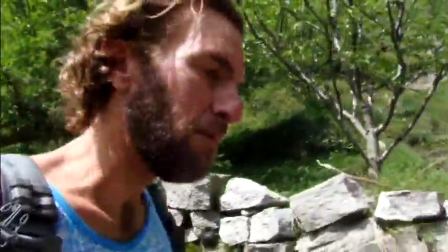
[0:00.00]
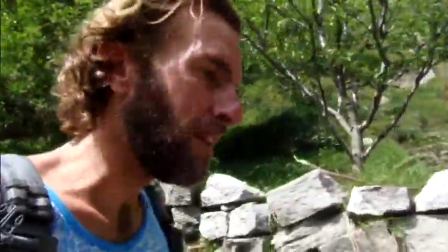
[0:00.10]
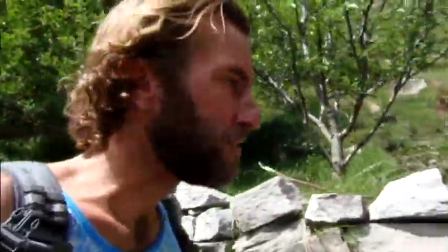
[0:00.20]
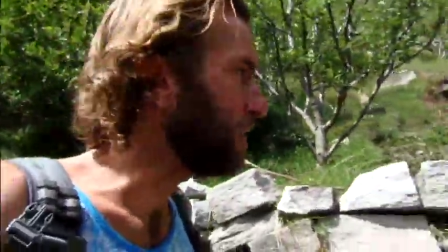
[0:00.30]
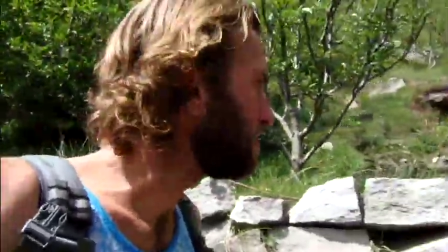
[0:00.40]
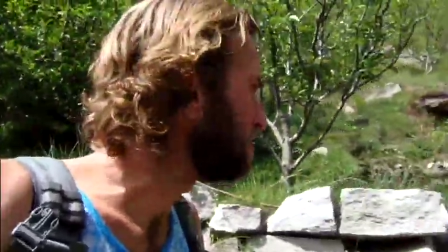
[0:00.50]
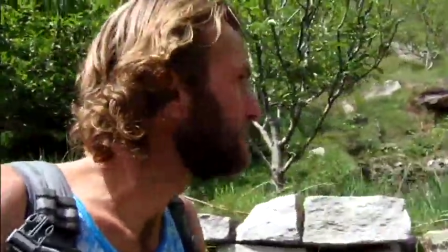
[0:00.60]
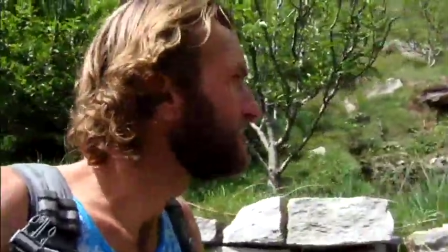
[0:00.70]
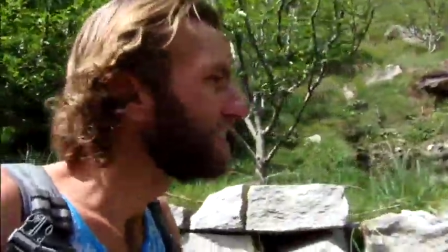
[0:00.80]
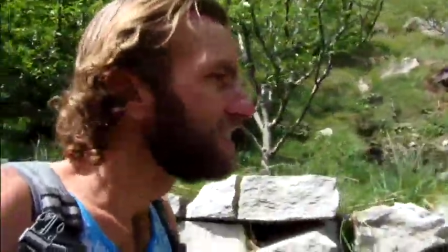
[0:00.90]
Maybe that's one of them.
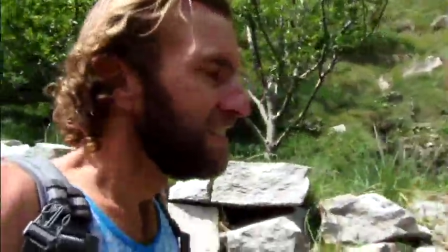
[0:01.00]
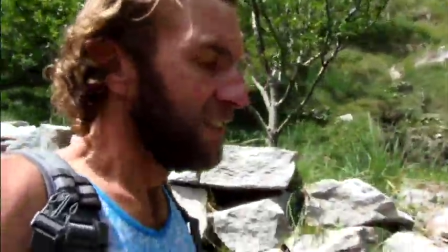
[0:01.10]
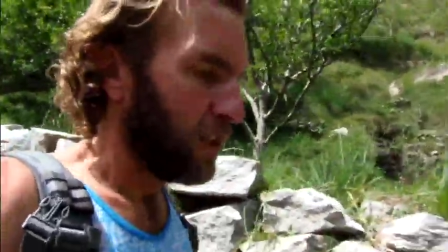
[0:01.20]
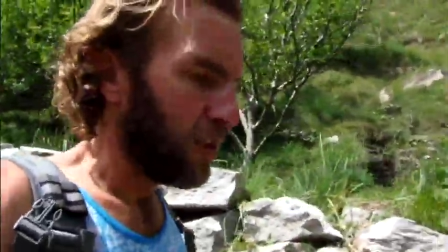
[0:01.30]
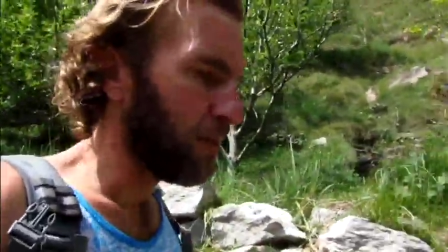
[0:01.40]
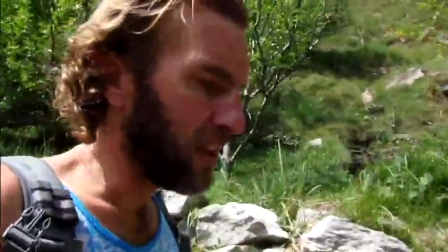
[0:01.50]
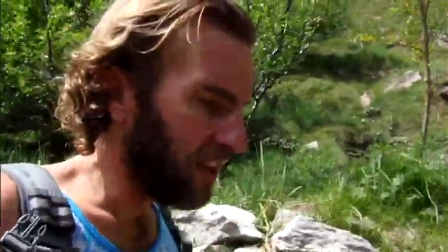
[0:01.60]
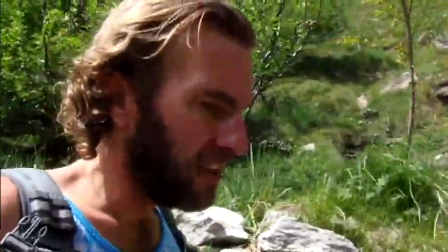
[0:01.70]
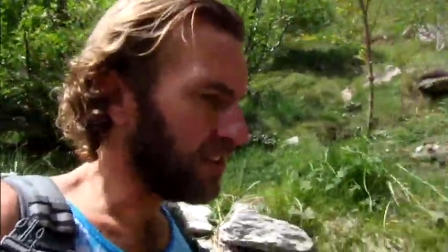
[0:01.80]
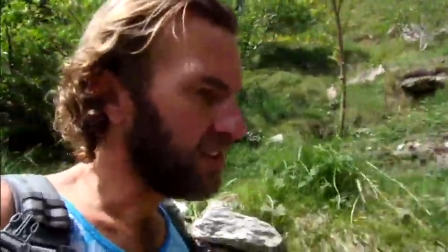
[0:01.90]
The
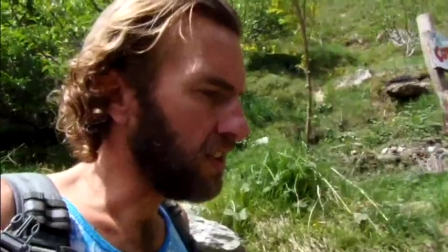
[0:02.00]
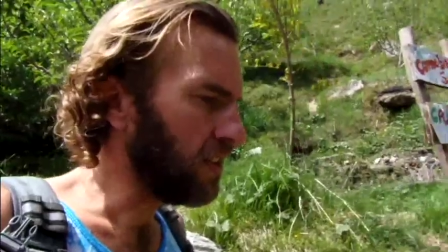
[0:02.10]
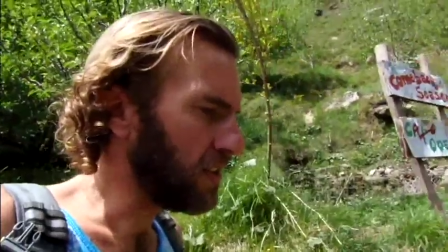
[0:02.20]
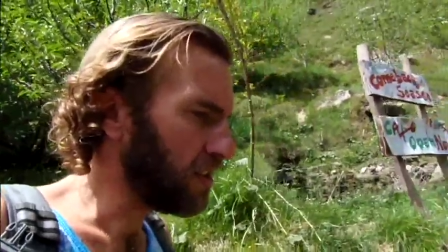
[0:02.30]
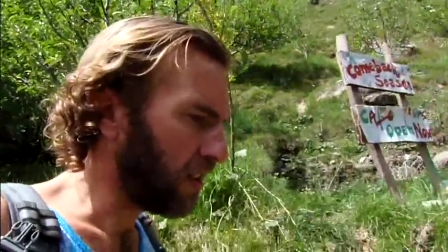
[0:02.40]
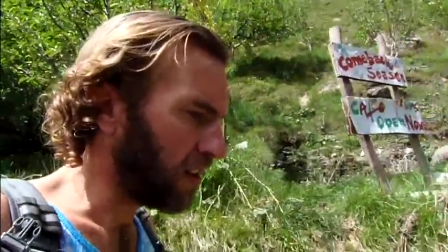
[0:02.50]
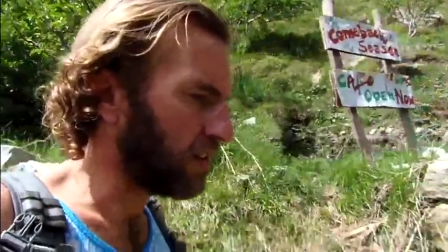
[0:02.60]
Pleiades or Sirius or